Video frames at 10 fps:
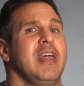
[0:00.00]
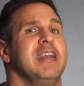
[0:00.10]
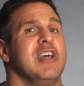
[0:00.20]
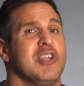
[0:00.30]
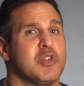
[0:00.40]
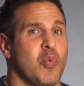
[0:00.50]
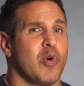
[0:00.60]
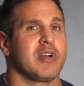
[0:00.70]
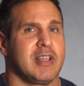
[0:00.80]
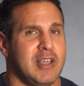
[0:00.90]
that does
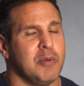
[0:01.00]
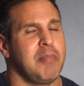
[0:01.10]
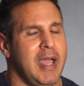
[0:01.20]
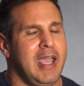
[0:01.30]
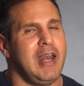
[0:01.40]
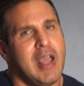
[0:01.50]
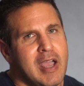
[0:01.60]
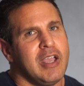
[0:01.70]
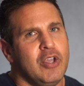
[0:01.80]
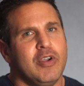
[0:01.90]
work to kill pain.
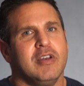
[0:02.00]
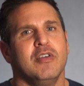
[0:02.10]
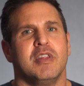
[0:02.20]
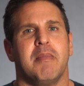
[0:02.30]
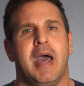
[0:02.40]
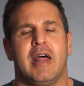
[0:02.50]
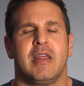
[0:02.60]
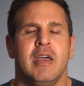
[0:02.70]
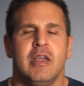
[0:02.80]
You can do the math.